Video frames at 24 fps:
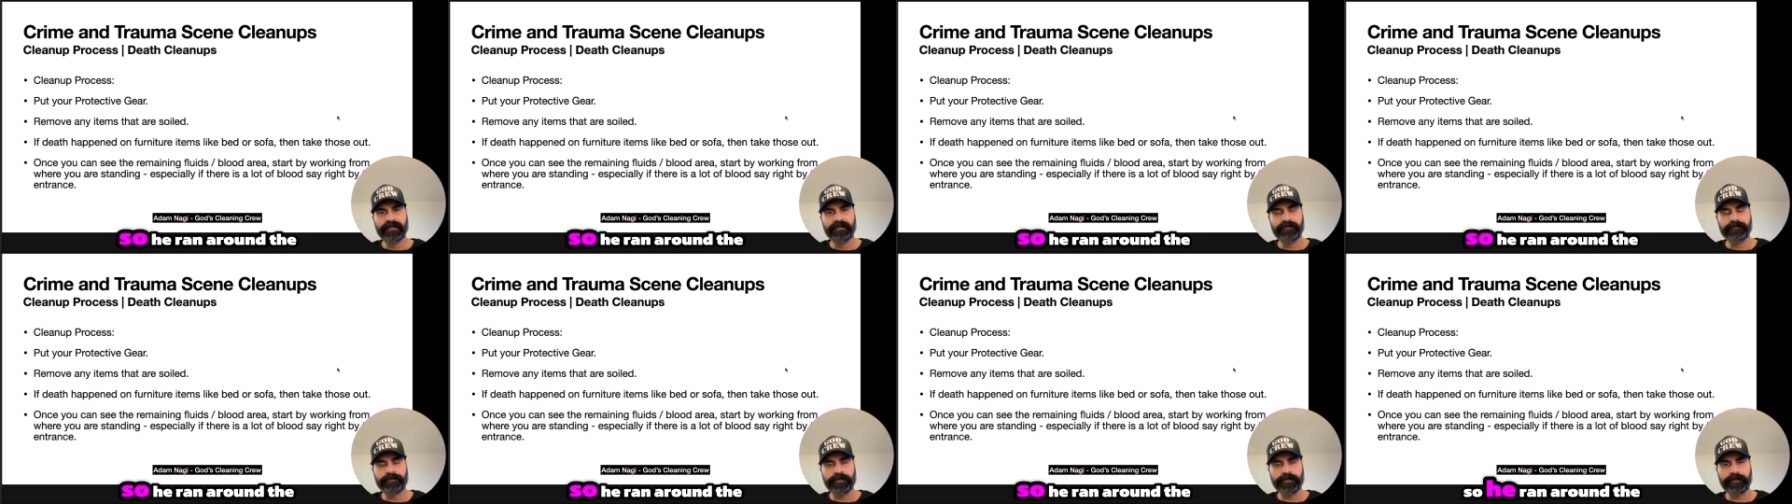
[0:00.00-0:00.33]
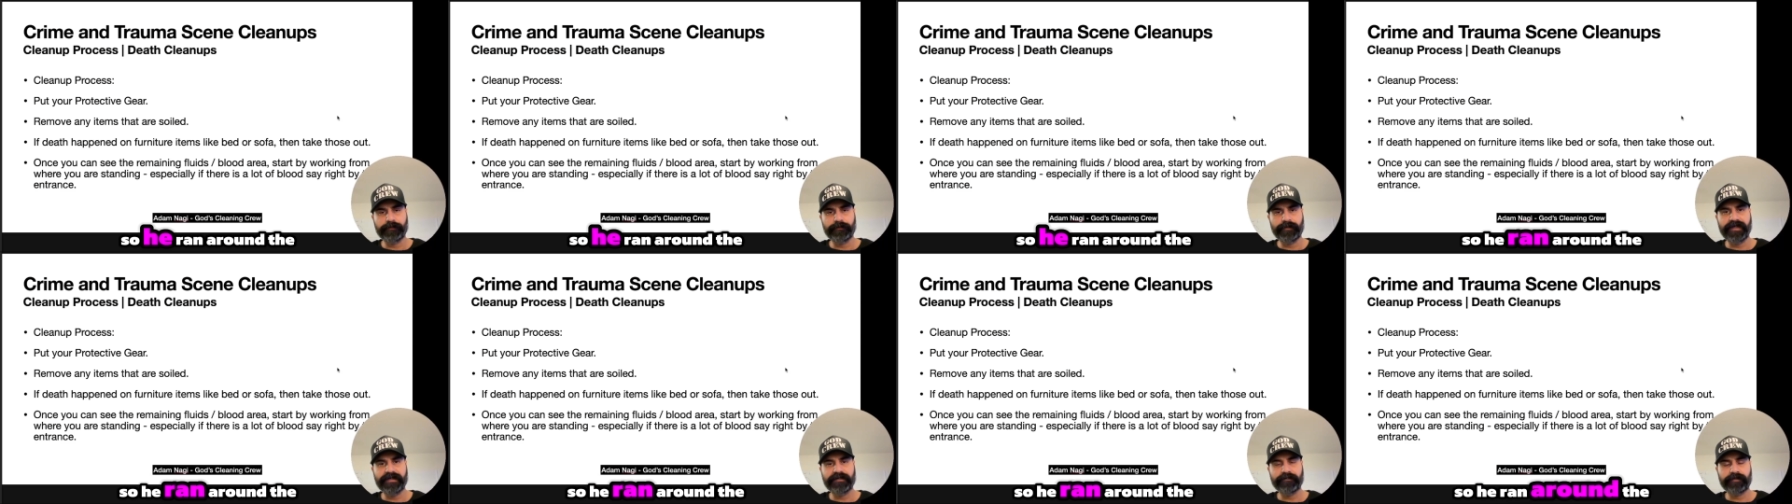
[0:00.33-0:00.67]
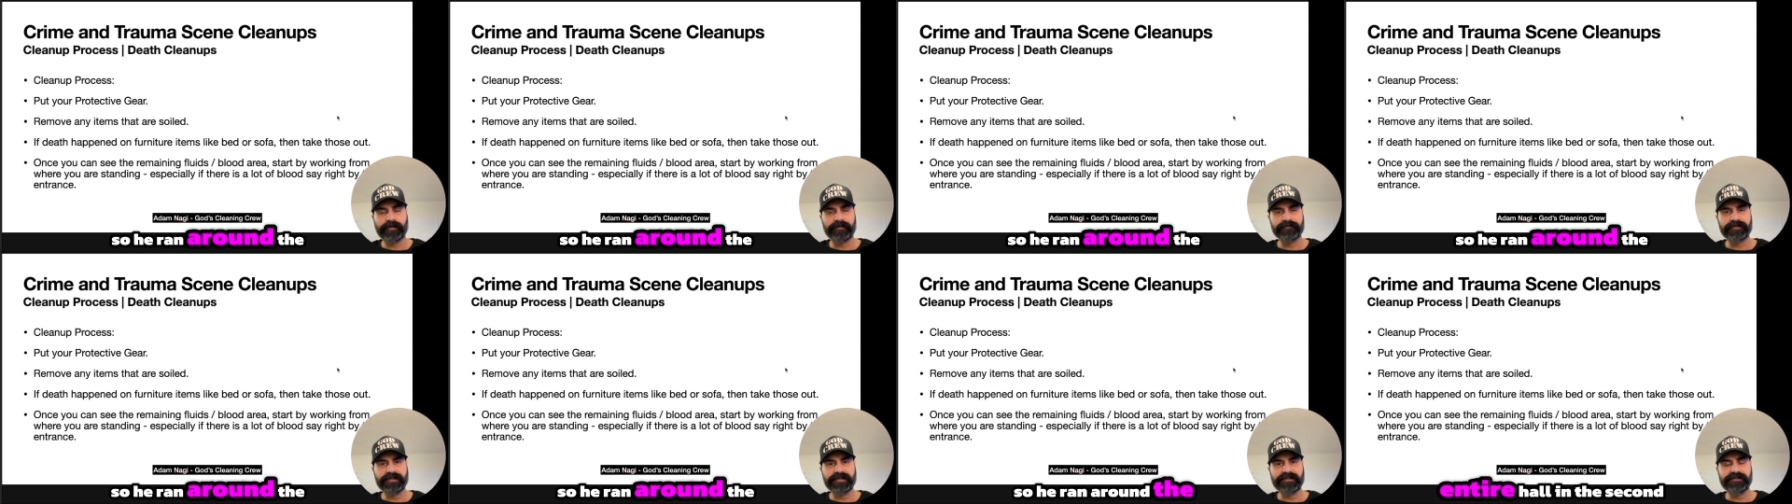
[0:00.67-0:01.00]
So he ran
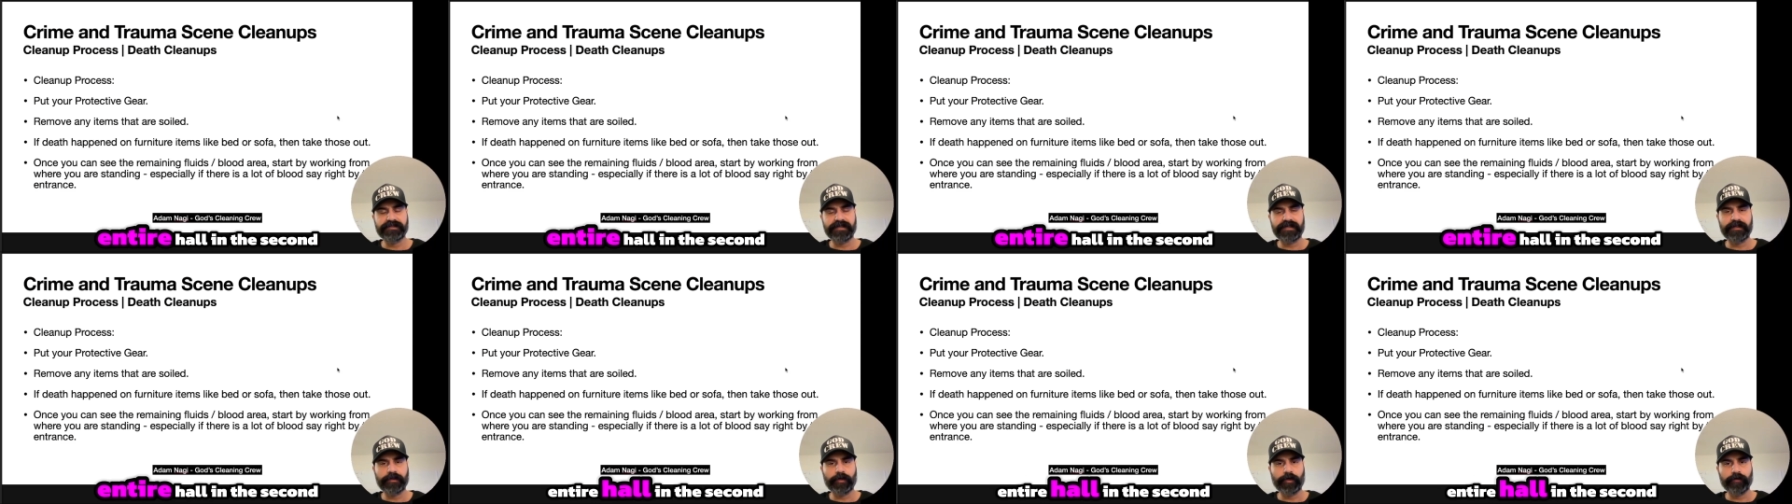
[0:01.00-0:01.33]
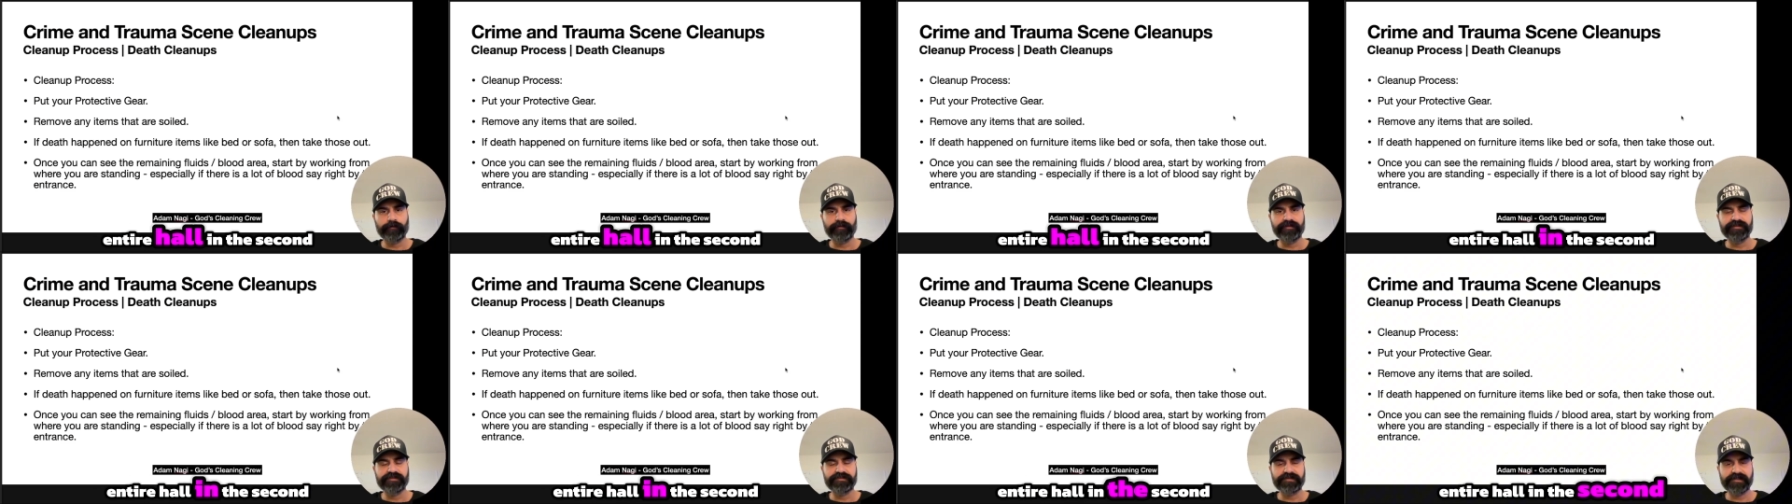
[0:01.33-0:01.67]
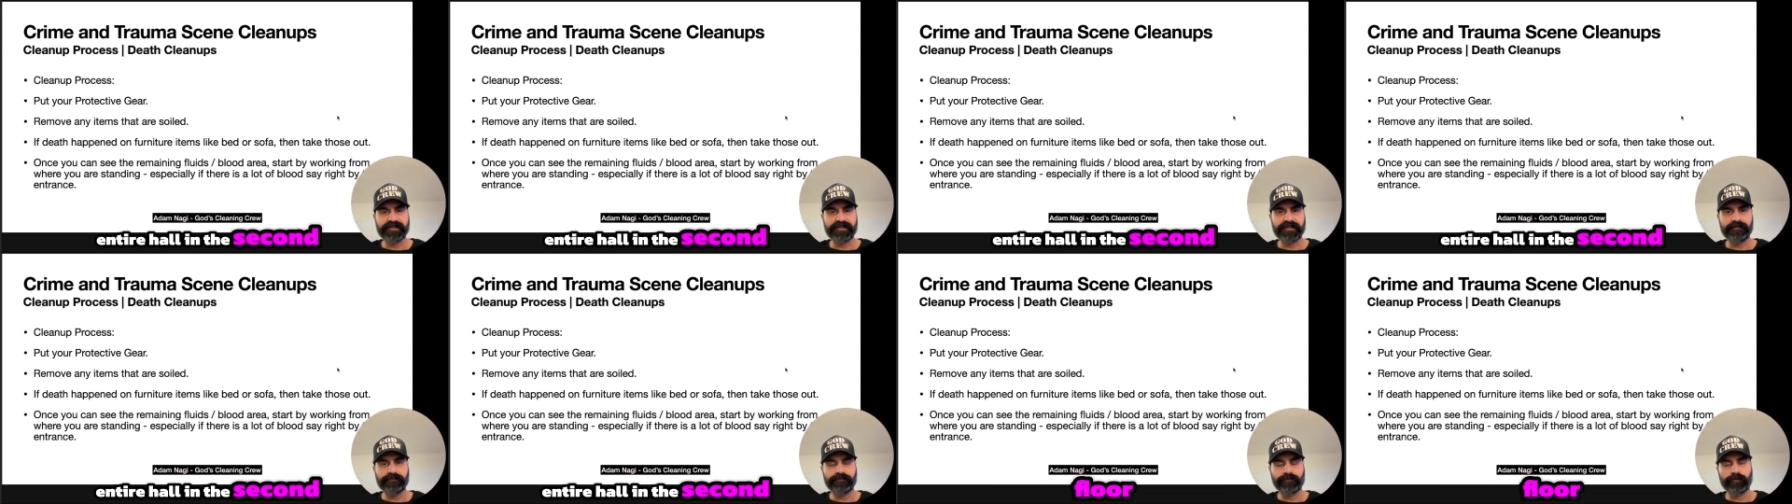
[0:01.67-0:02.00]
around the entire hallway on the
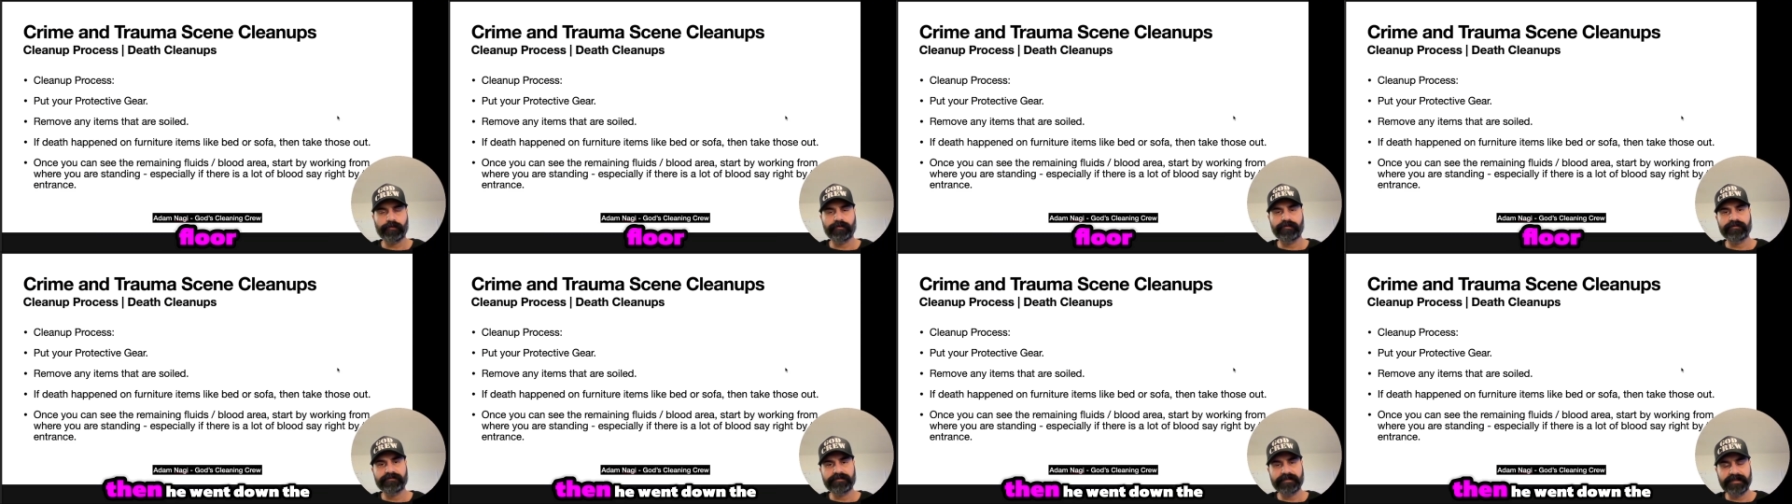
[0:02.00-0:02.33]
second floor.